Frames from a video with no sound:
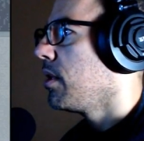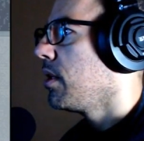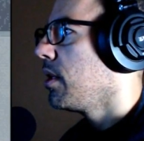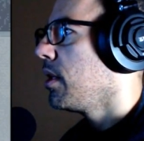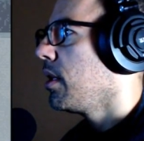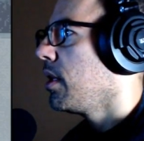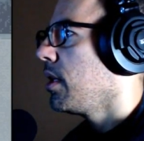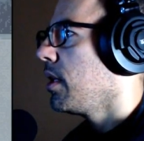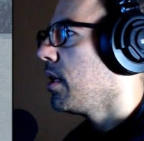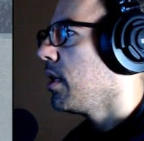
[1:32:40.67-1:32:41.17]

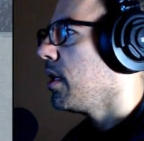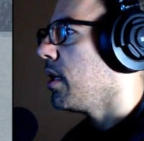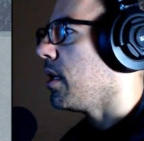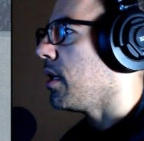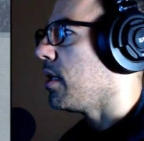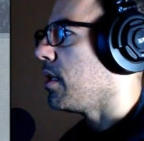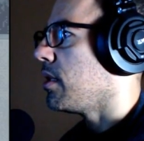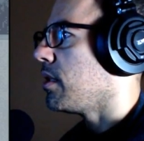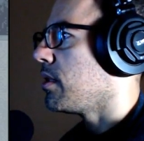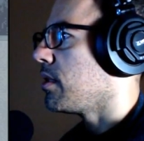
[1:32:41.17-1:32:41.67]

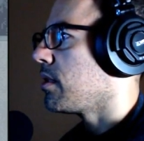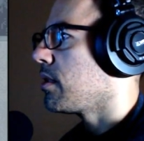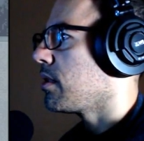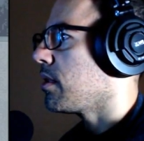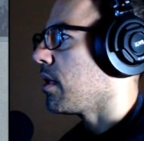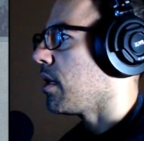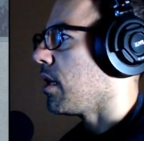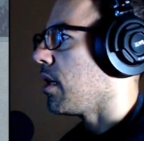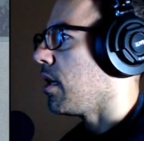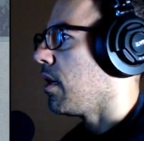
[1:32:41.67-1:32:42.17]
is
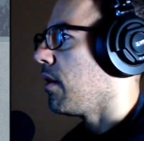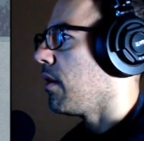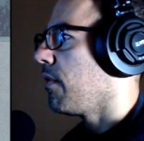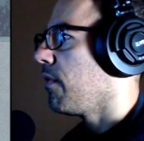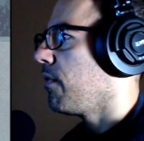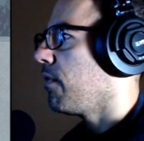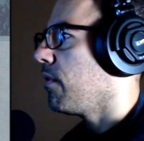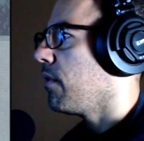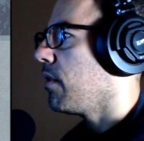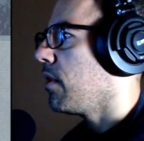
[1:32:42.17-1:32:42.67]
I'll
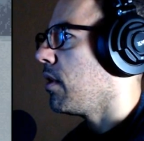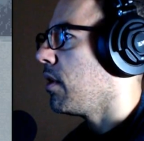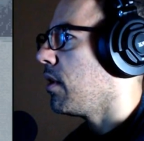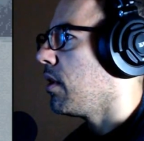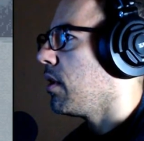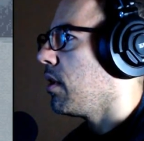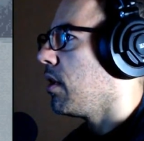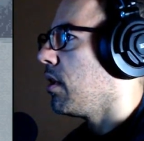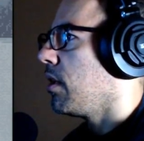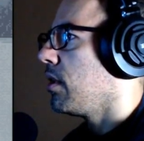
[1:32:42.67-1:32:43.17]

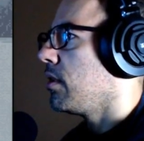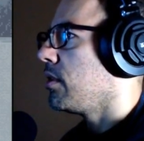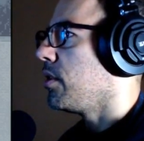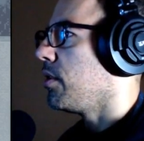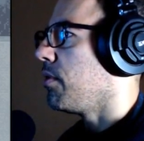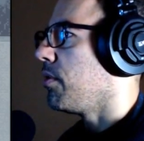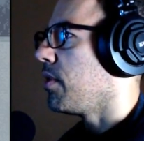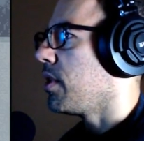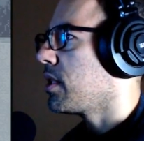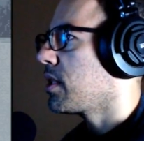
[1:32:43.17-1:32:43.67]
do this
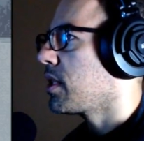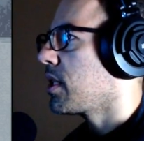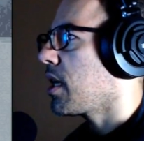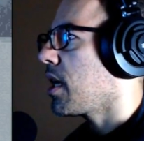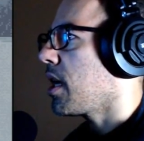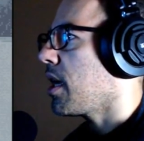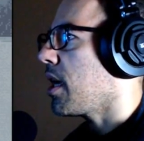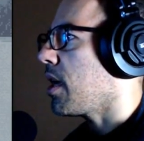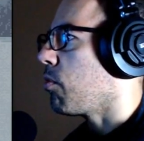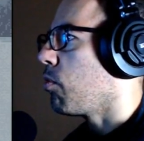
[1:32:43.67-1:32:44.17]
guy and
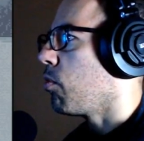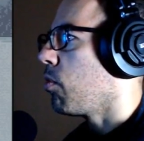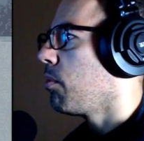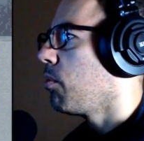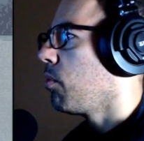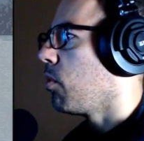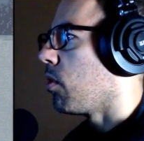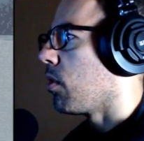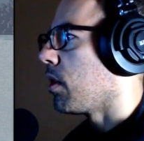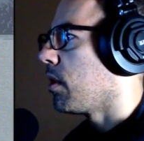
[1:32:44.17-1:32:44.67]
one
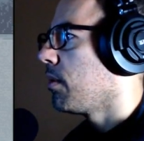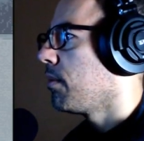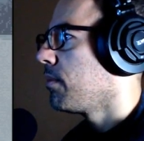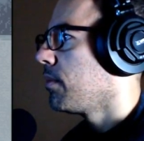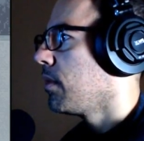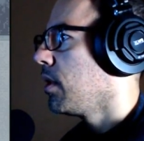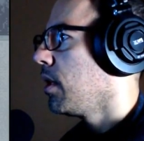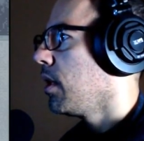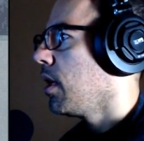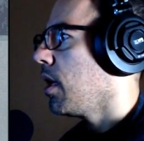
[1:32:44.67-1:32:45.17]
more,
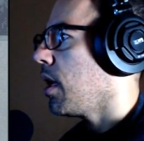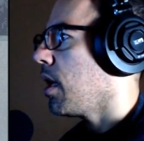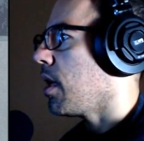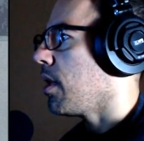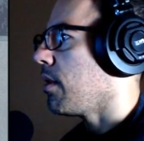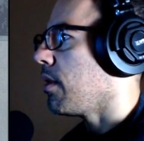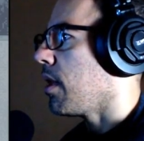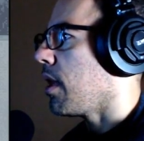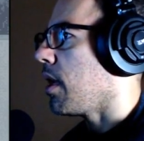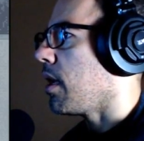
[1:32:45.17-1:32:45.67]
and
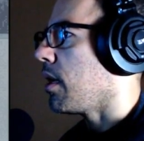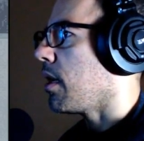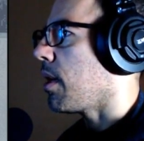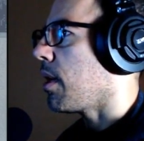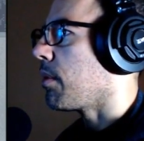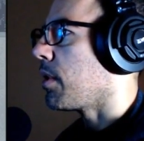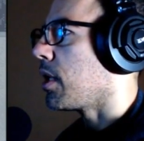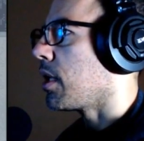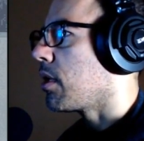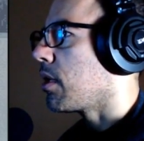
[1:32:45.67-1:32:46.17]
then I'm going
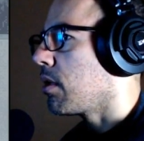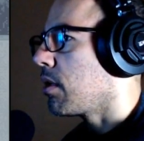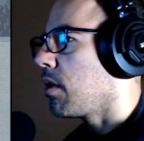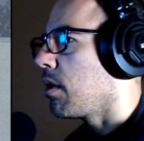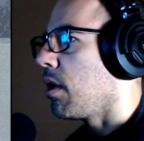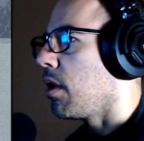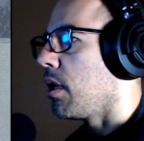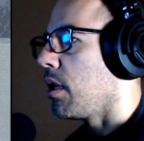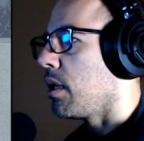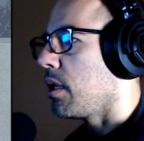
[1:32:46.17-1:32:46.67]
to call
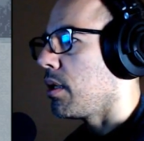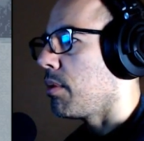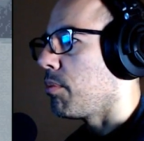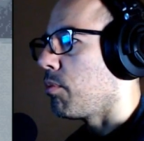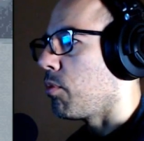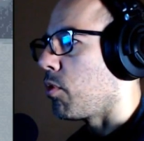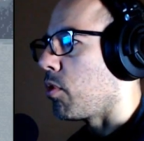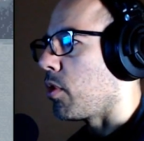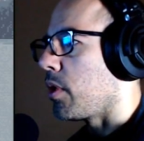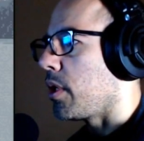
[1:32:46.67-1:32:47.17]
it a
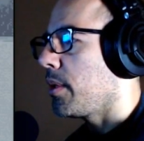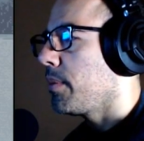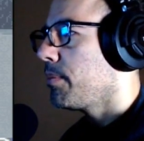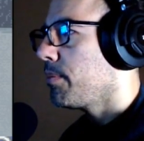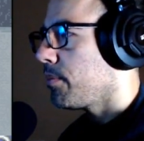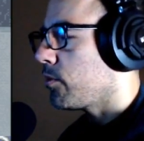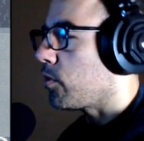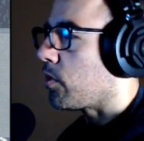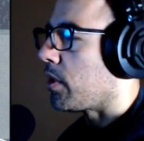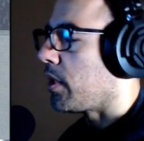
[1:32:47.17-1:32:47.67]
morning
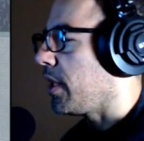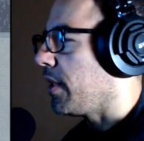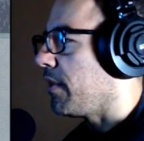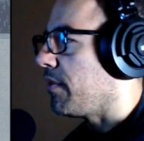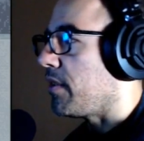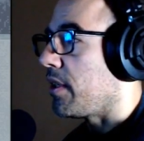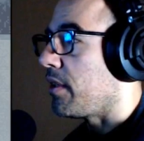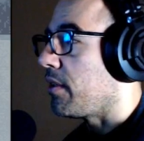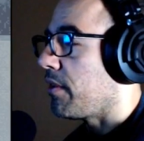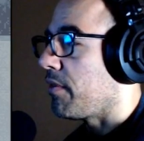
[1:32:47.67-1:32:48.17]
or
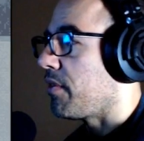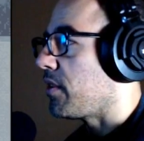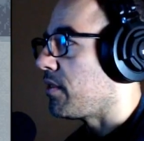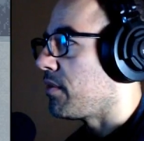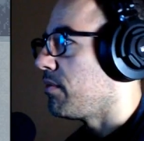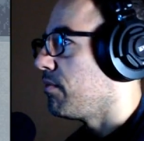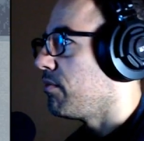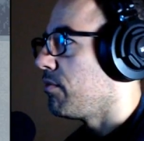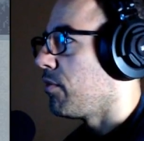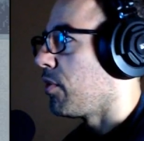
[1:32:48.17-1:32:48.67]
evening
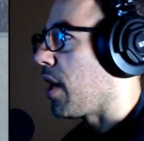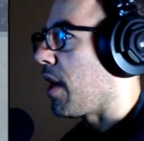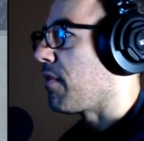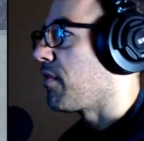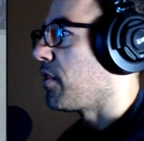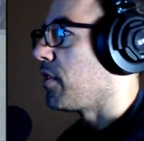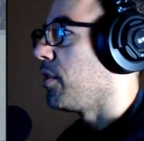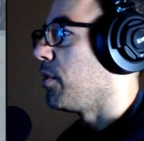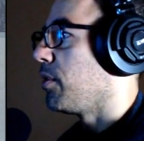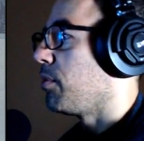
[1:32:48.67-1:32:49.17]
or
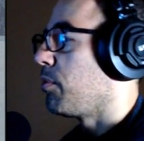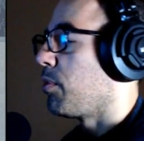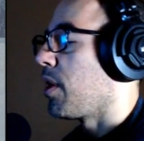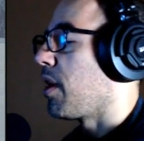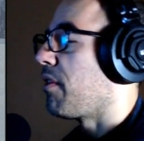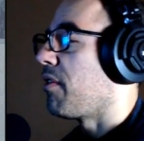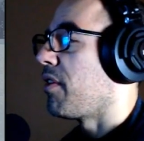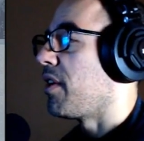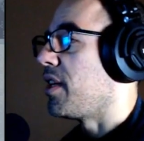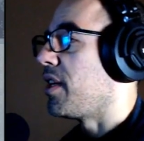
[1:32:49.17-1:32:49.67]
afternoon, wherever it
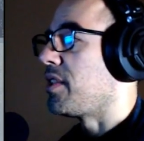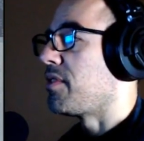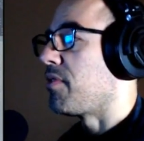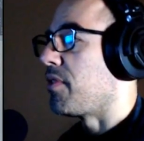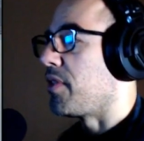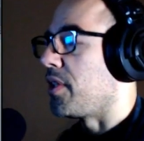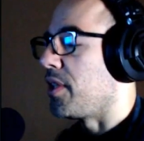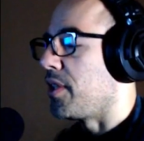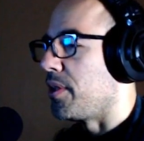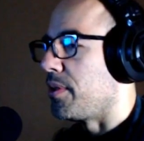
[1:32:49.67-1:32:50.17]
is for you.
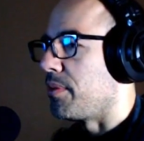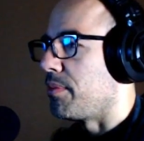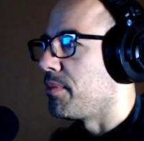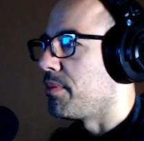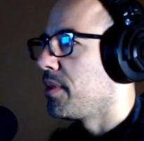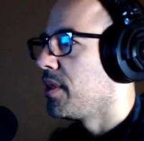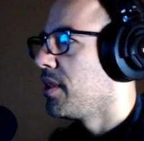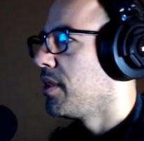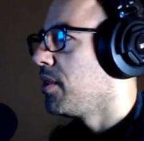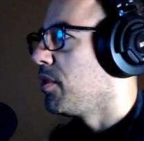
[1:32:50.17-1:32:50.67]
Ooh,
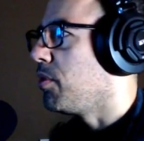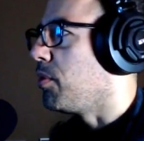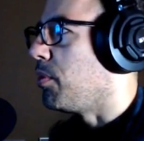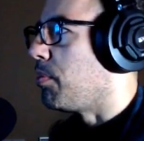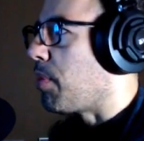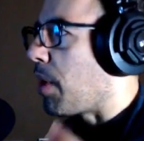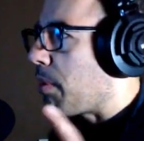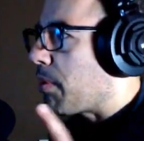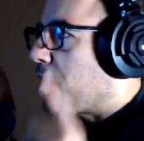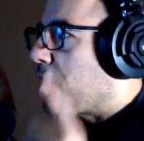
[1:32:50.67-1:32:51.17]
barbecue
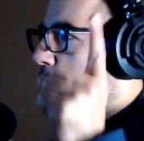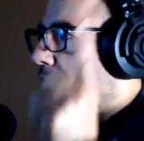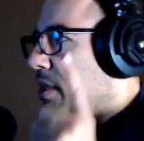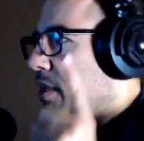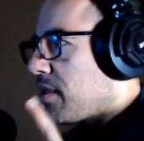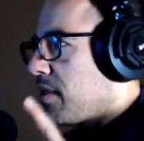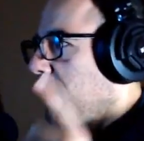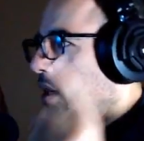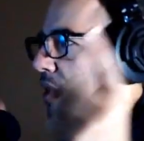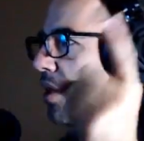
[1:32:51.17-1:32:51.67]
this
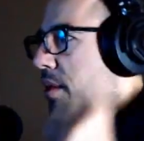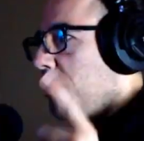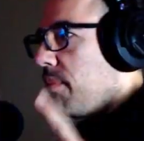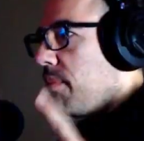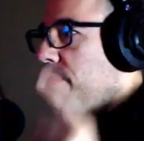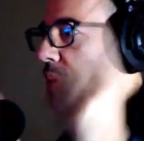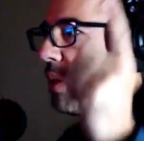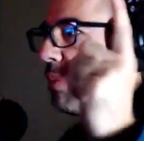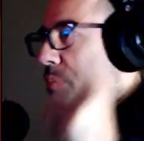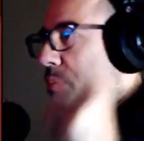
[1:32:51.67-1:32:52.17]
pit
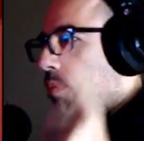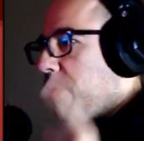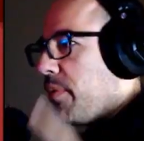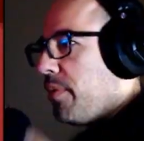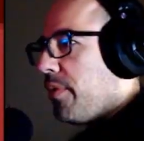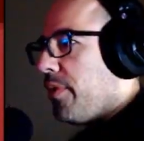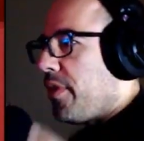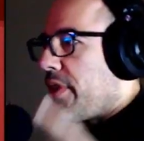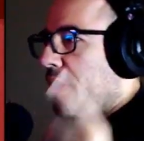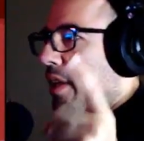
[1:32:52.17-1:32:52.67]
bull
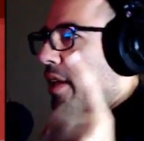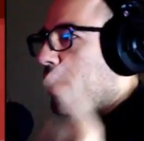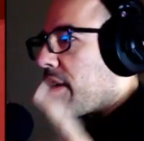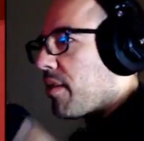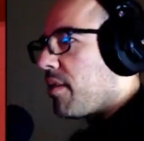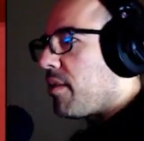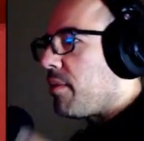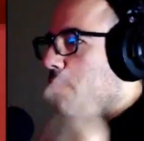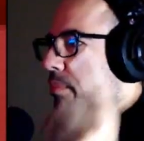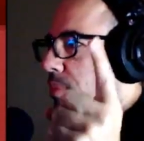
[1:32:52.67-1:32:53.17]
thing or
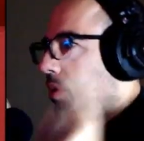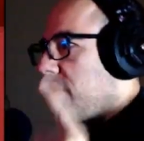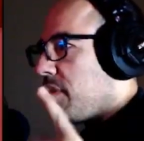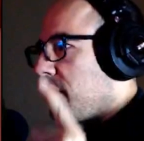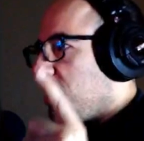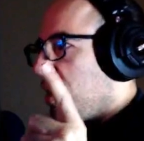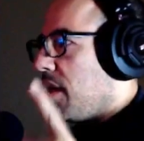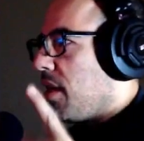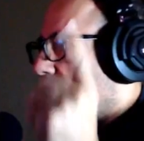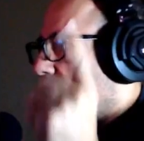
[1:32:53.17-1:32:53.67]
bulldog,
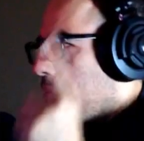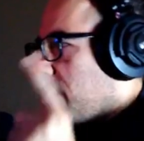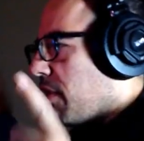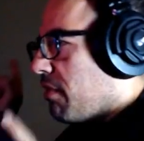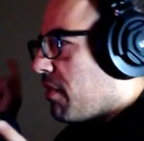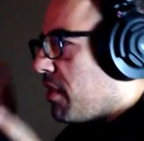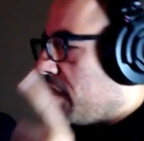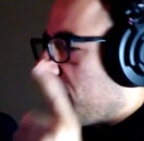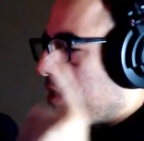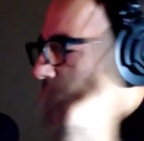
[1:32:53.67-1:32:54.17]
whatever it is.
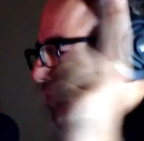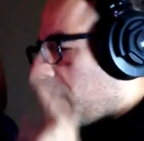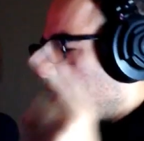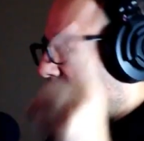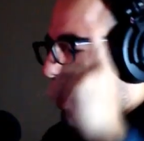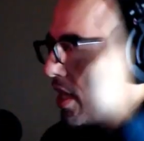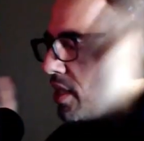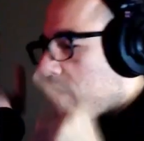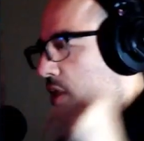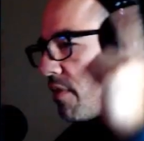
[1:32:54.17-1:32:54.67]
Fat hands,
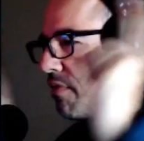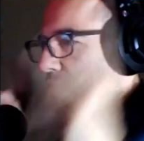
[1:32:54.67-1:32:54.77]
fat hands.